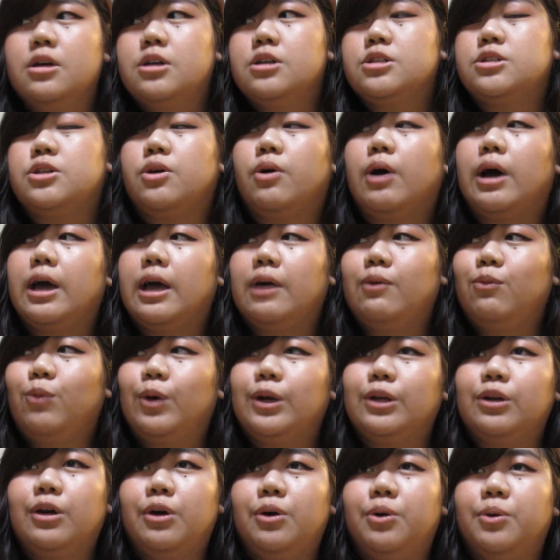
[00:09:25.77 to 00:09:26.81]
So I have
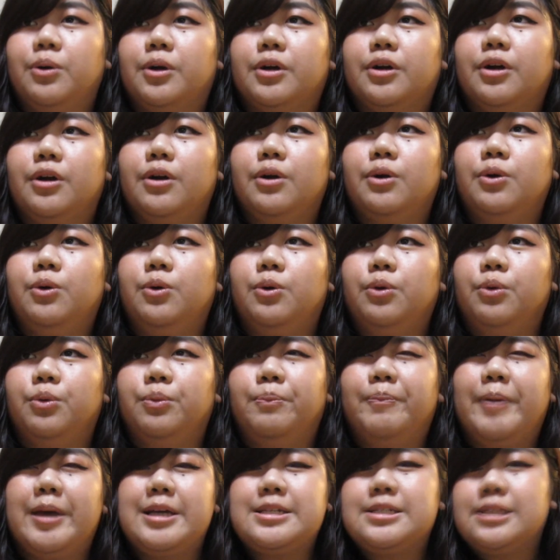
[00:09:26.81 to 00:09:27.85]
one coworker who
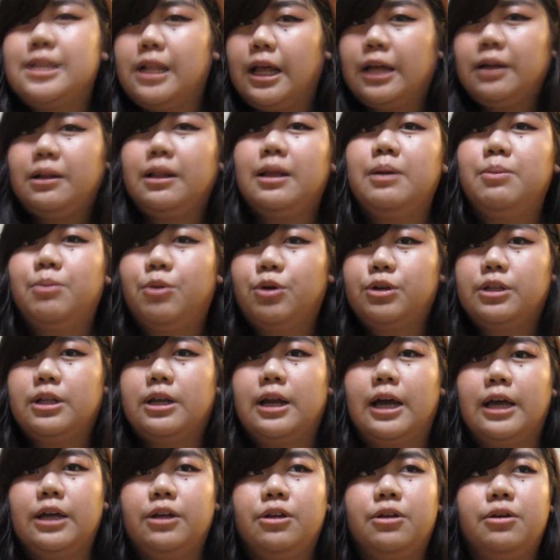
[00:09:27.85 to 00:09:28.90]
pays slightly more than
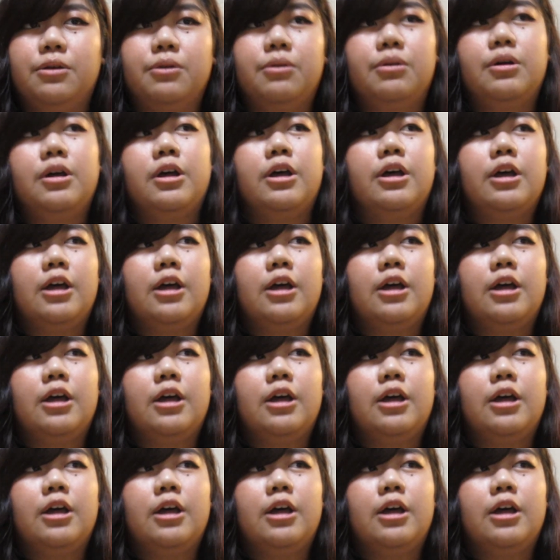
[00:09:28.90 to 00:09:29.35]
I do,